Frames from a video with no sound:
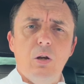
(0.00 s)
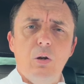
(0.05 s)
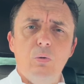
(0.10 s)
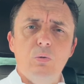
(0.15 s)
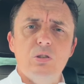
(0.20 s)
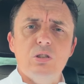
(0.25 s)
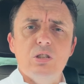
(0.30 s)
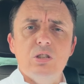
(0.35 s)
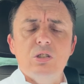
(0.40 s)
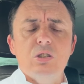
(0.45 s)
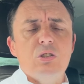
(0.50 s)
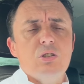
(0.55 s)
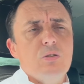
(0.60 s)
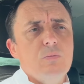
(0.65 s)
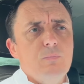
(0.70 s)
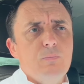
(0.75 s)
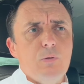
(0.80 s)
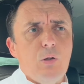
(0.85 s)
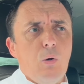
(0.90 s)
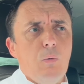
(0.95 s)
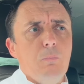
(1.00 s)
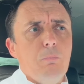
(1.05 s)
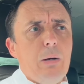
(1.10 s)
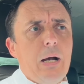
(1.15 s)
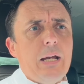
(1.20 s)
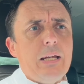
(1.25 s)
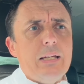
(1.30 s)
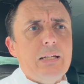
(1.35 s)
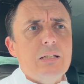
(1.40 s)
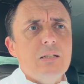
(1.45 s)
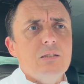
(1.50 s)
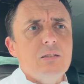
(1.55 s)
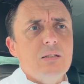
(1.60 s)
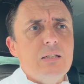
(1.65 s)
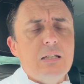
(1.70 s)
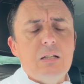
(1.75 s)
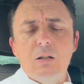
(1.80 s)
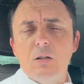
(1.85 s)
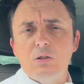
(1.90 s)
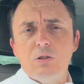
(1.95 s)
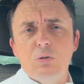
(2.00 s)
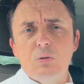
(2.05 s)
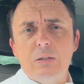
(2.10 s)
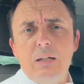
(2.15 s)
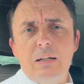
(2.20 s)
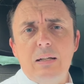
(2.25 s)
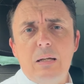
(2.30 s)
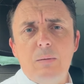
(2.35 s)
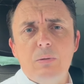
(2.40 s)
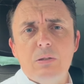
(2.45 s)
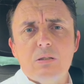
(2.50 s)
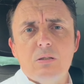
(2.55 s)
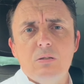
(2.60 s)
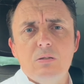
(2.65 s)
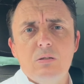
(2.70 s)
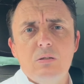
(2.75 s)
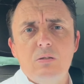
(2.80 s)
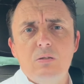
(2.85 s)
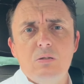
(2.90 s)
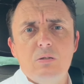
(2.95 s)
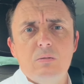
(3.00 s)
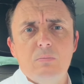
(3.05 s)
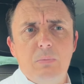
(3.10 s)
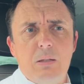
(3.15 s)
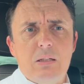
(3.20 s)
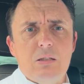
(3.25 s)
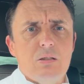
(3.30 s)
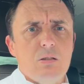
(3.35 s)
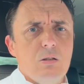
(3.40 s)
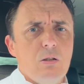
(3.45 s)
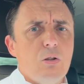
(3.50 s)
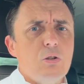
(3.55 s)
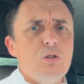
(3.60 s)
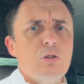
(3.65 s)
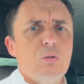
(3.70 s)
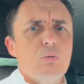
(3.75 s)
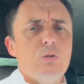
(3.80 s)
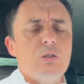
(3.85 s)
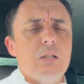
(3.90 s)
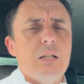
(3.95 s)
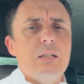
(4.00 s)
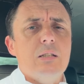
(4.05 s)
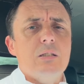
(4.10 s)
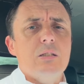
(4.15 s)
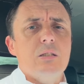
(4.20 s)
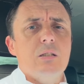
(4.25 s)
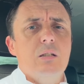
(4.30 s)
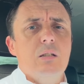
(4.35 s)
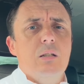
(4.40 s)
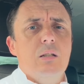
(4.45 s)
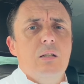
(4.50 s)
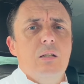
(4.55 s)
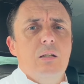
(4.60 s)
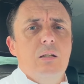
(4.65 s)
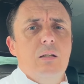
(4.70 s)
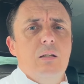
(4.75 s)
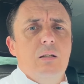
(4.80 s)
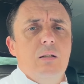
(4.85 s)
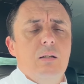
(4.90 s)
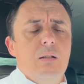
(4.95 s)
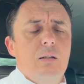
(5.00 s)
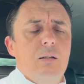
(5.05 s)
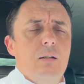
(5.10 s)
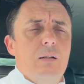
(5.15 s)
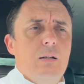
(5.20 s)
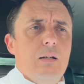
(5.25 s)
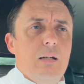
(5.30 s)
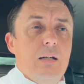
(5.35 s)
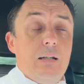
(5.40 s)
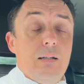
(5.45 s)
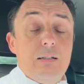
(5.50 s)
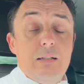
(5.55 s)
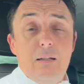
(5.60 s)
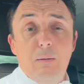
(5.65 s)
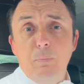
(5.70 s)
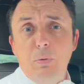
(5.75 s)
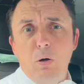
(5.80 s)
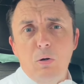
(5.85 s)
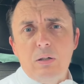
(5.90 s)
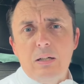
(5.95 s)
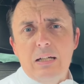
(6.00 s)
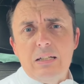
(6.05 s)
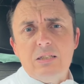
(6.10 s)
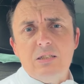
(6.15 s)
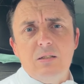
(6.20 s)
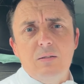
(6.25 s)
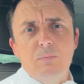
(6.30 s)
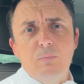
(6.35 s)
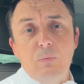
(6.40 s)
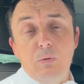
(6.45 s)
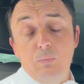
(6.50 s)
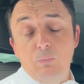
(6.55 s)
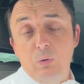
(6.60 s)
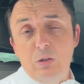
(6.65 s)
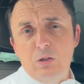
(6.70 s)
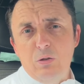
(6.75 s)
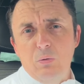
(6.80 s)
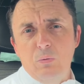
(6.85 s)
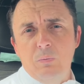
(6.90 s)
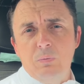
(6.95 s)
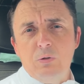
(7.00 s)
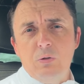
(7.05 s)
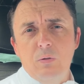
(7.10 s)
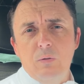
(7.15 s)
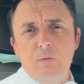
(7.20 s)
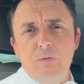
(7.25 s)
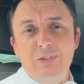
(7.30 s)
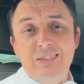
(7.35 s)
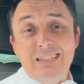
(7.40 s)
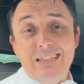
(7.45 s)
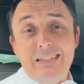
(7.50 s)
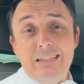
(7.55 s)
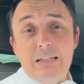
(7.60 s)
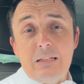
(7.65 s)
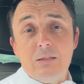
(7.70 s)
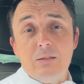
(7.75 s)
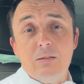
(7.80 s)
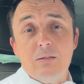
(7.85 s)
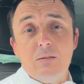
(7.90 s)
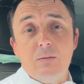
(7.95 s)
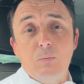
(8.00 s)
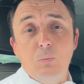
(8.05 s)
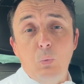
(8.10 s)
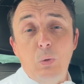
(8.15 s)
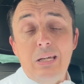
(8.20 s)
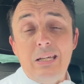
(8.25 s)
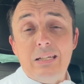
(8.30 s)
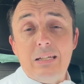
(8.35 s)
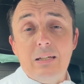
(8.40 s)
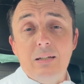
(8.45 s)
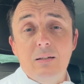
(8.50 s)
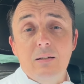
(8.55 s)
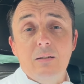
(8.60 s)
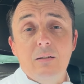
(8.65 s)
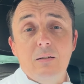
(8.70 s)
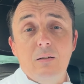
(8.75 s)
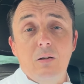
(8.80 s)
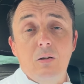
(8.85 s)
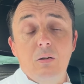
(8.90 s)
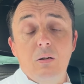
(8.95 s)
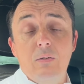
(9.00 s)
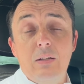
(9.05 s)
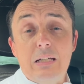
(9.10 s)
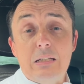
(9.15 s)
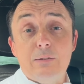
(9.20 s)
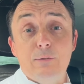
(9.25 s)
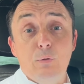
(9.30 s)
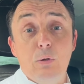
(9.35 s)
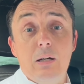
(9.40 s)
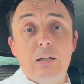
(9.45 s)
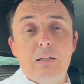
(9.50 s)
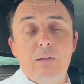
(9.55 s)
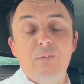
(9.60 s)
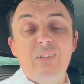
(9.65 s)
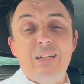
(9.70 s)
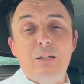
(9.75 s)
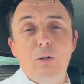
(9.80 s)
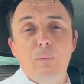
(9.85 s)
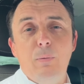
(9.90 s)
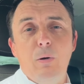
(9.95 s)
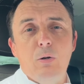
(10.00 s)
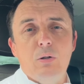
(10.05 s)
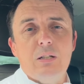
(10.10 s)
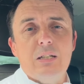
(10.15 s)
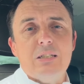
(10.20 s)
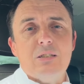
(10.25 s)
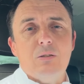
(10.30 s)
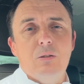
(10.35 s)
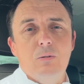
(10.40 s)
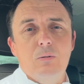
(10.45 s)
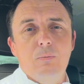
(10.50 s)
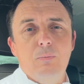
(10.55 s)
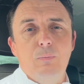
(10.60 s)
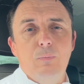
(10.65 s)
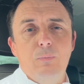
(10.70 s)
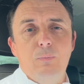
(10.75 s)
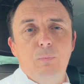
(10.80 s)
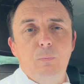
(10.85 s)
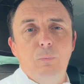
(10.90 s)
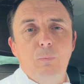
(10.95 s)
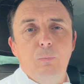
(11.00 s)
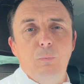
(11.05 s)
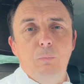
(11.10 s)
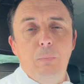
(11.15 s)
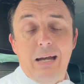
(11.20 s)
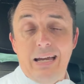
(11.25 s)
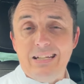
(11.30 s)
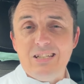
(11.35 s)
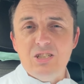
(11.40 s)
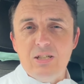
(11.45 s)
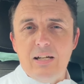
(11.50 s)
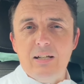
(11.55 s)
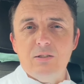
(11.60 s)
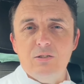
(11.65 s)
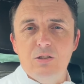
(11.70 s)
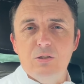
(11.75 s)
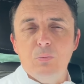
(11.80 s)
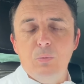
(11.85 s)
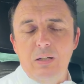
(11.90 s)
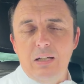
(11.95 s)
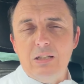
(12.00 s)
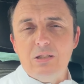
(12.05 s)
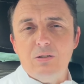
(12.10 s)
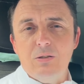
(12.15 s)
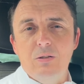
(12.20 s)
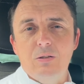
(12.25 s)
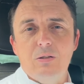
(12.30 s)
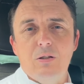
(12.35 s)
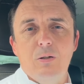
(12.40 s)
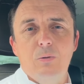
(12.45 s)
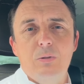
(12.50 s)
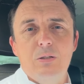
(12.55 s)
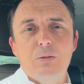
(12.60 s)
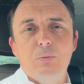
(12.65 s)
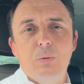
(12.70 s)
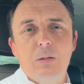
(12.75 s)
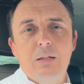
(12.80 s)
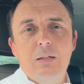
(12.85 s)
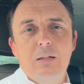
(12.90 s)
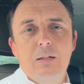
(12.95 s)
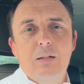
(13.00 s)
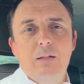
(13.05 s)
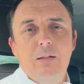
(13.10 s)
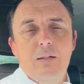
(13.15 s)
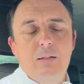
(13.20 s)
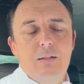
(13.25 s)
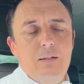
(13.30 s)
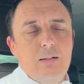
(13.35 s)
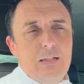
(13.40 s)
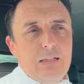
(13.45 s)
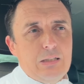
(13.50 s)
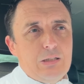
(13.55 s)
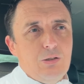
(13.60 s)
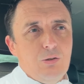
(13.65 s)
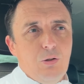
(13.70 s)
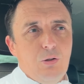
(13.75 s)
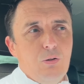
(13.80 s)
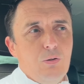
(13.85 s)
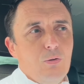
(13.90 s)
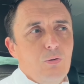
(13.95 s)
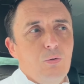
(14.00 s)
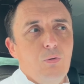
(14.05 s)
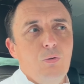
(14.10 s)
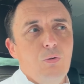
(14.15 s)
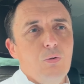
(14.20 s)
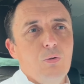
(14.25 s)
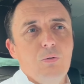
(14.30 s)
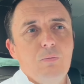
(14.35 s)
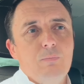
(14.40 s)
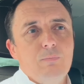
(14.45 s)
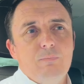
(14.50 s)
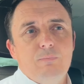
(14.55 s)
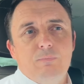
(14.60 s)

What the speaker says: coaches don't buy into ecological dynamics, because it just makes logical sense. And I did a podcast, which you'll sort of see next week, or next Friday, video podcast on my challenges when I start going this way. And it's not all